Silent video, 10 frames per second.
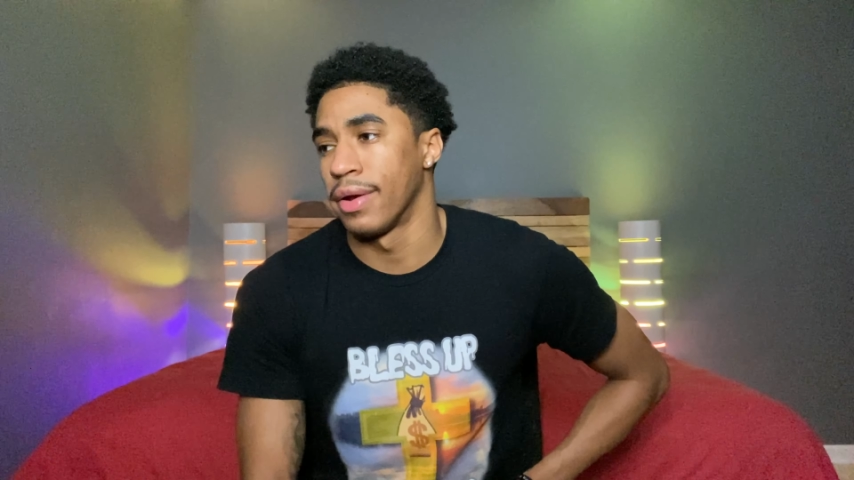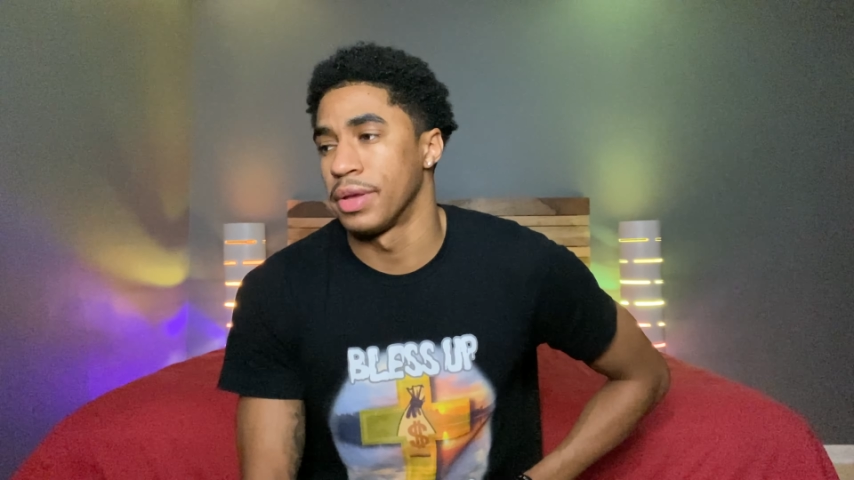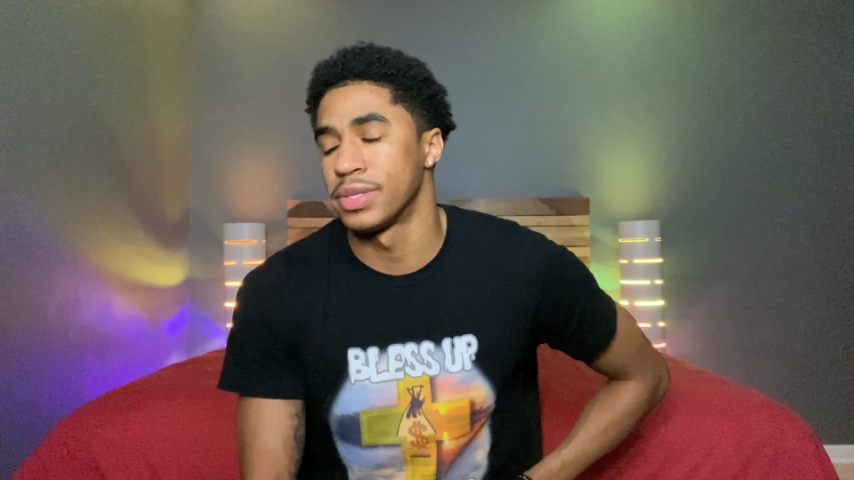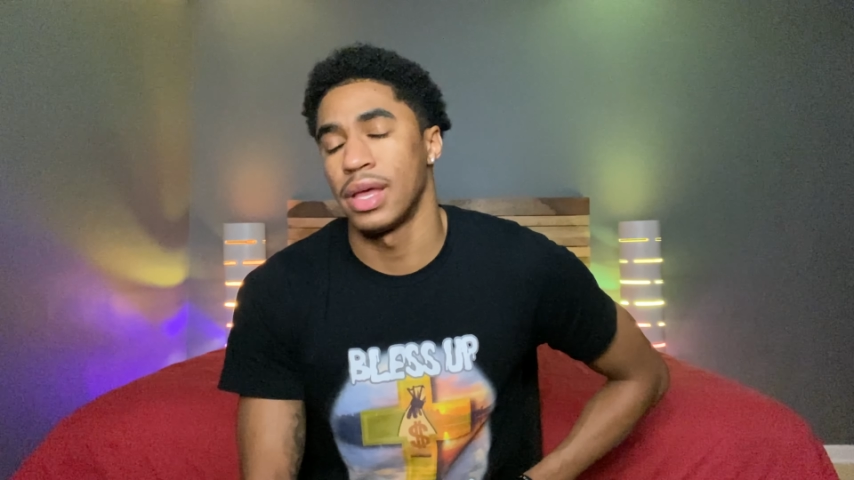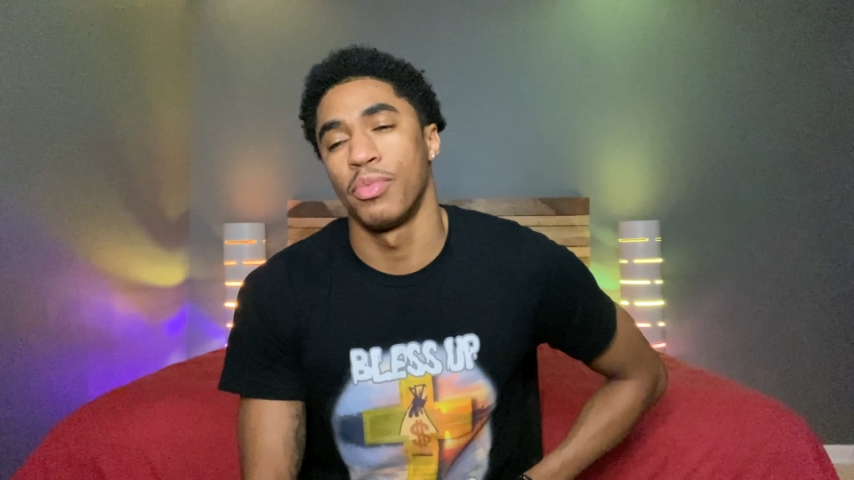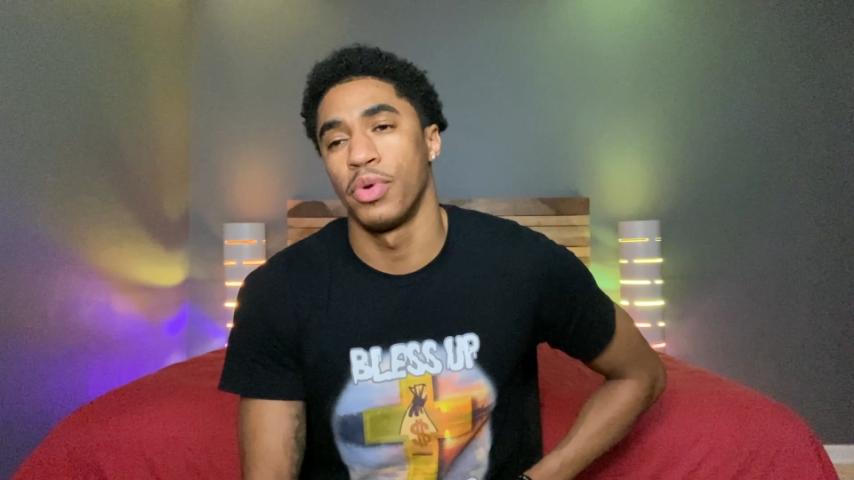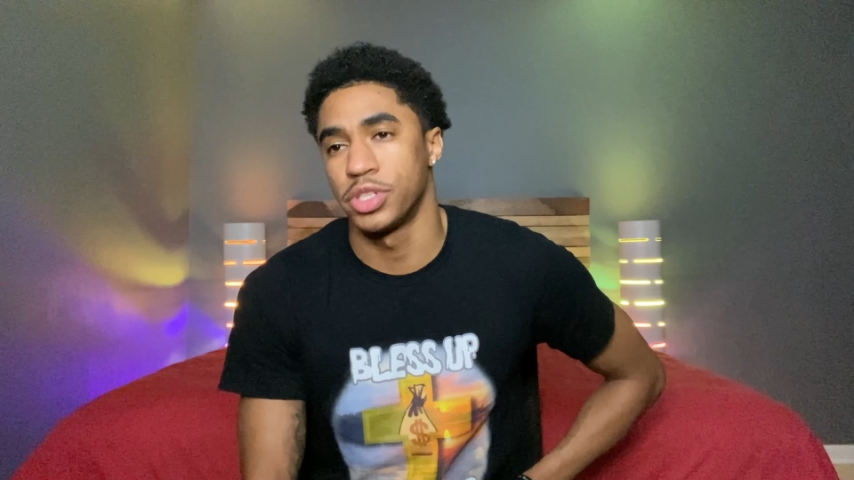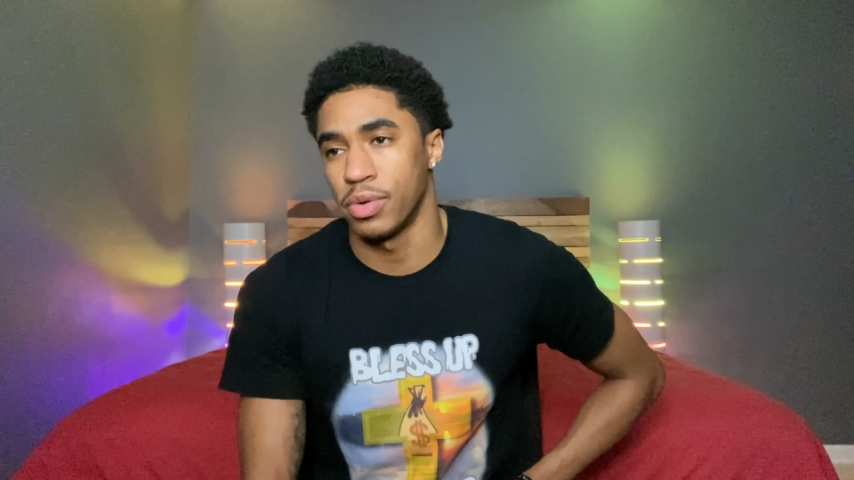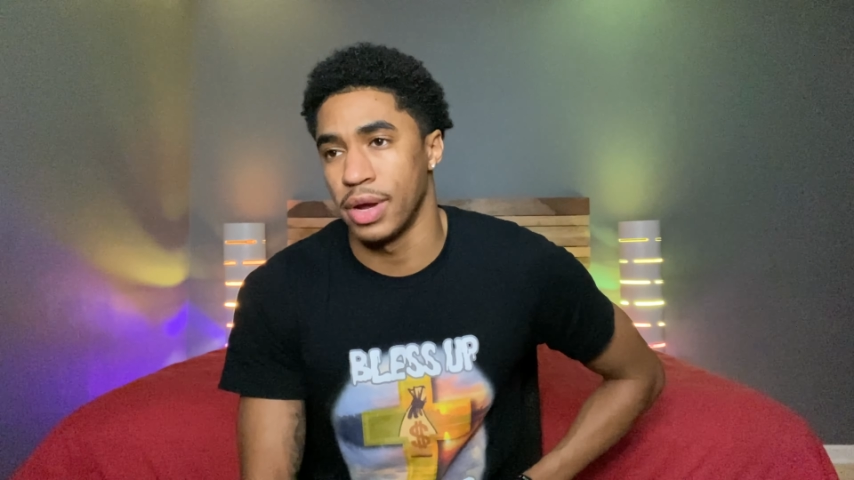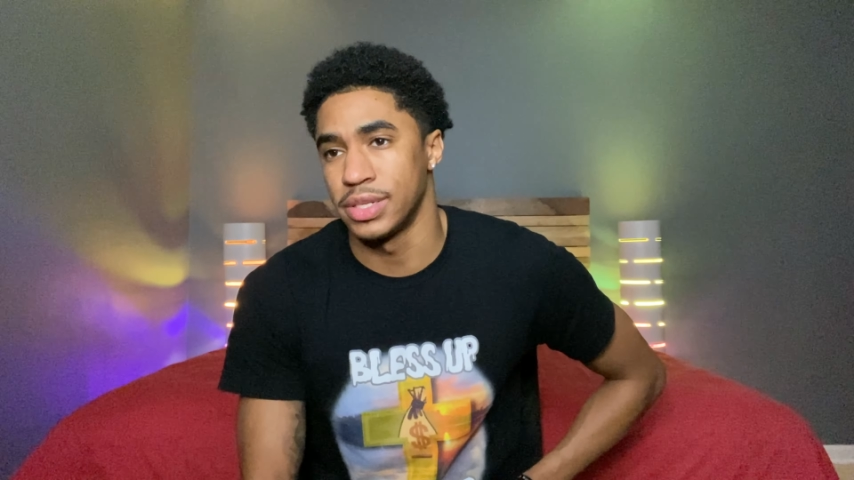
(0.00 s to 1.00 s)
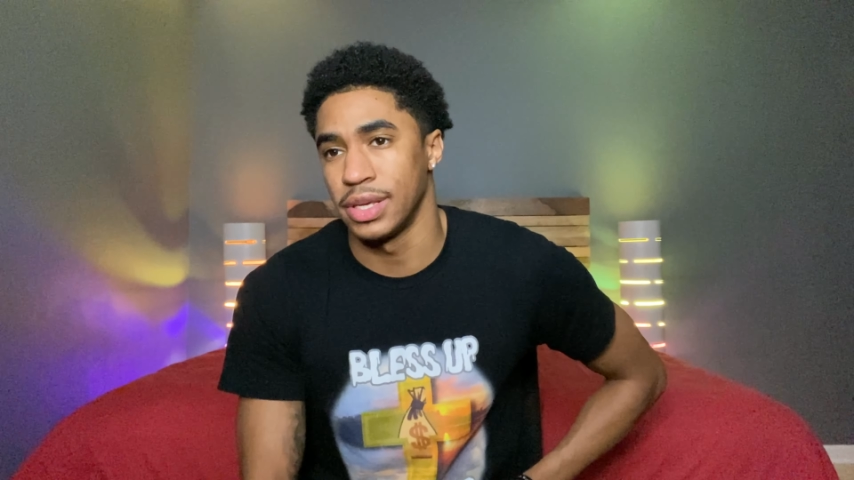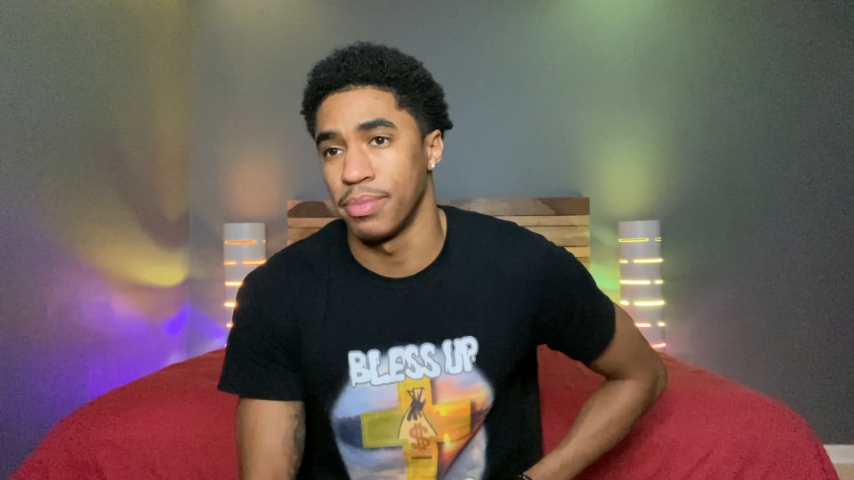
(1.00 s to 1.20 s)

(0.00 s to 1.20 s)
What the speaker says: it's not moisturizing it,